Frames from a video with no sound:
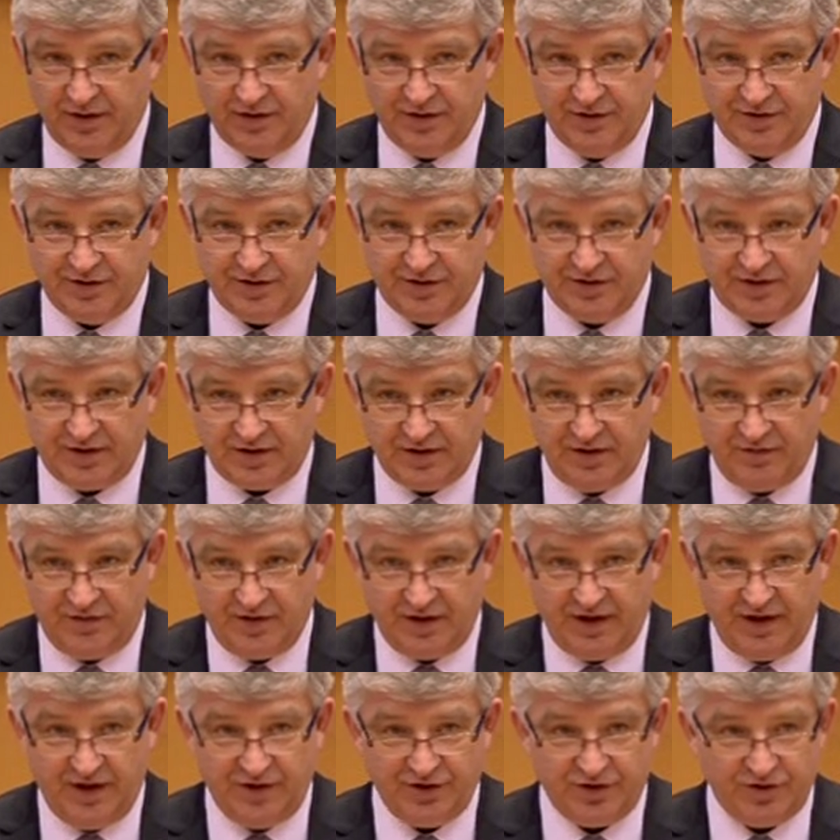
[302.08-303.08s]
this is
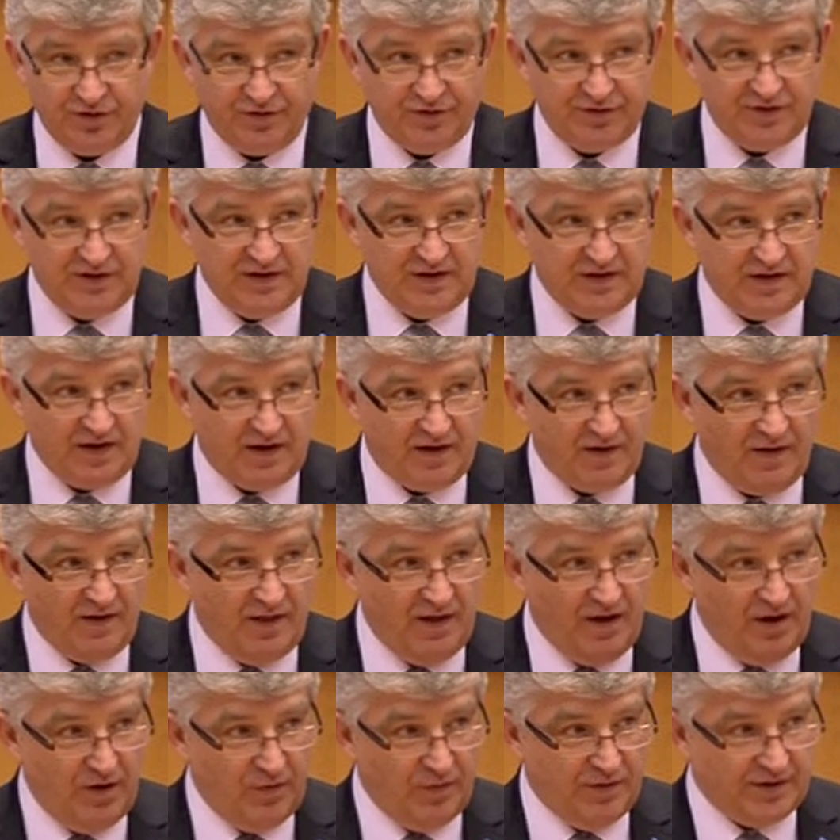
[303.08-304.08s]
ratification of CETA,
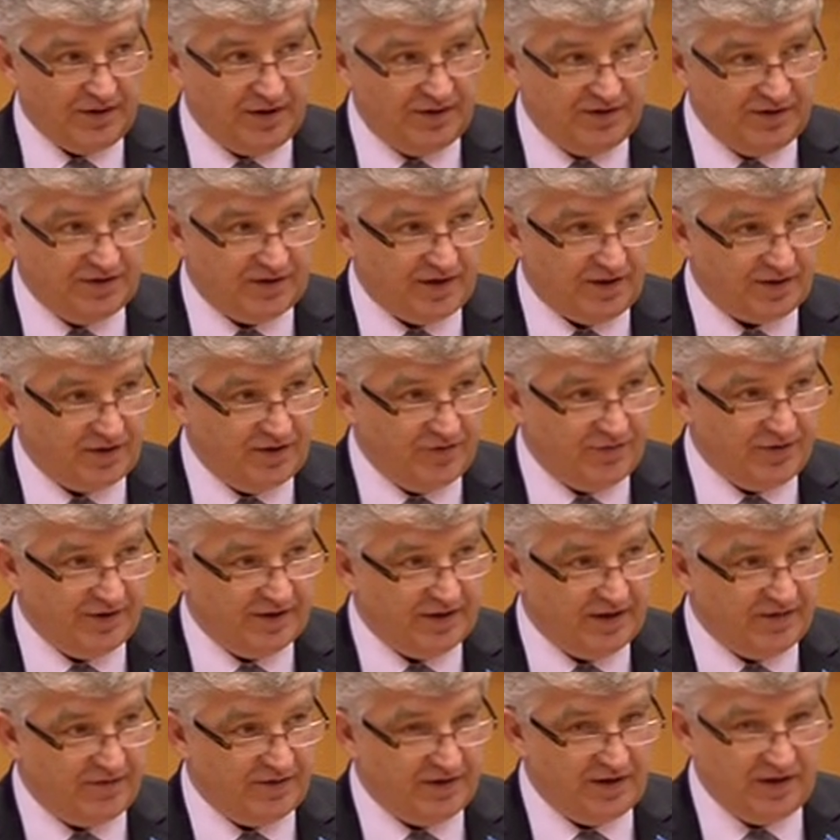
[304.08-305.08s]
whether these are different
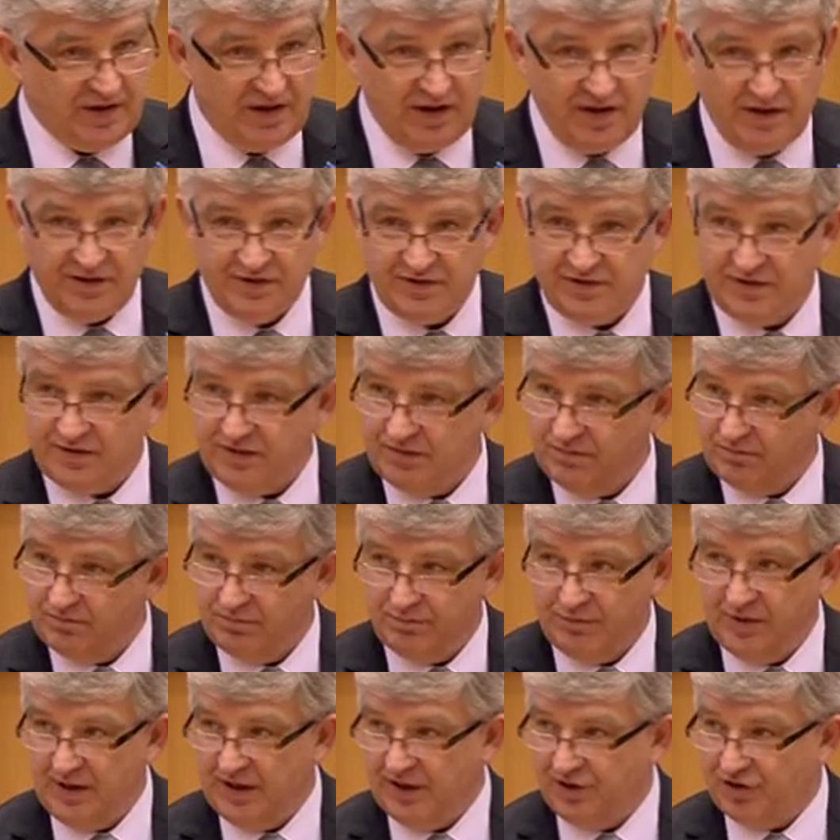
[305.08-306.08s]
FTAs,
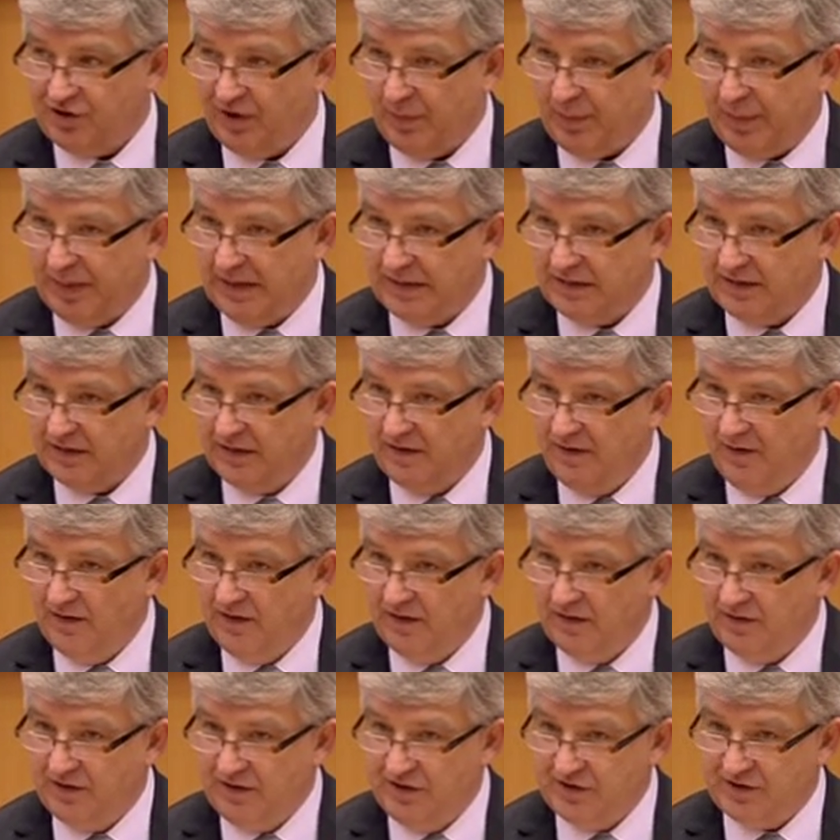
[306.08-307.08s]
being Japan,
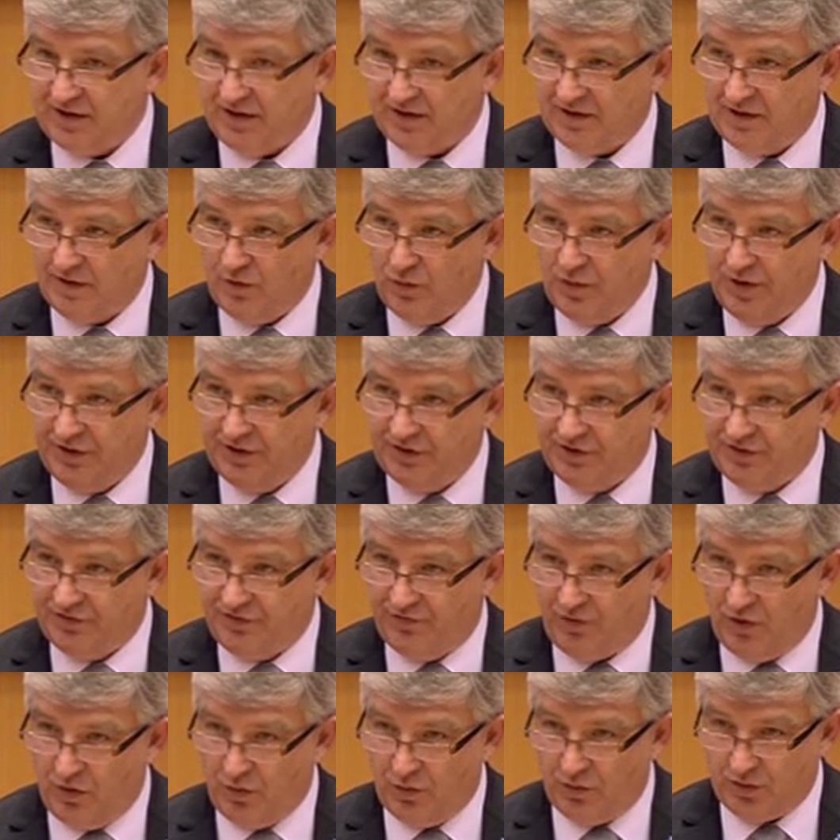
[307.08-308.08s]
these are the ways
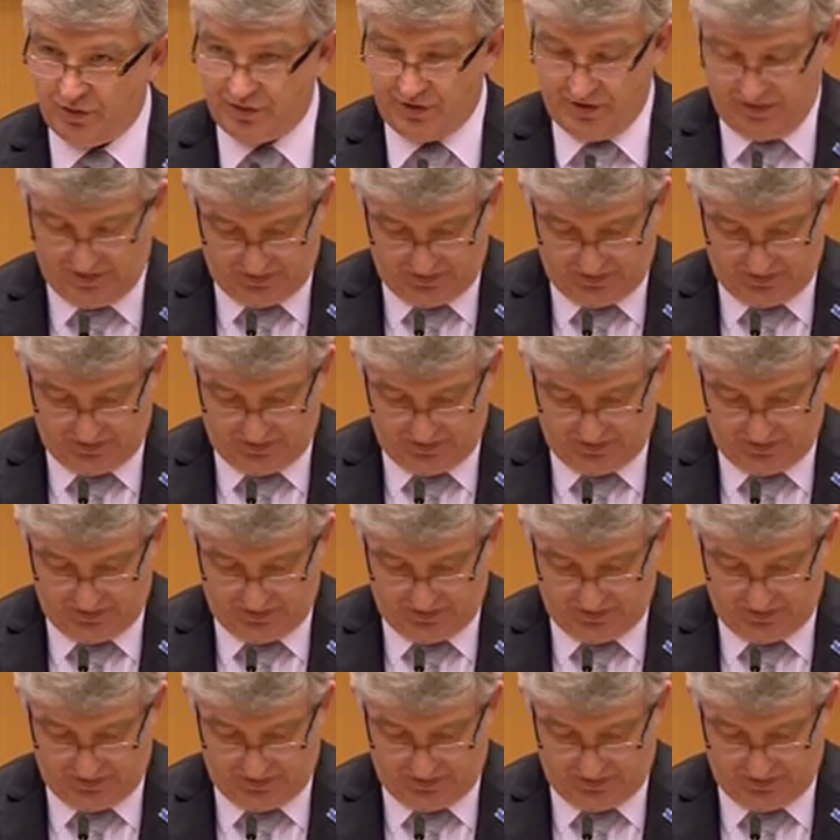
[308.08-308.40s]
forward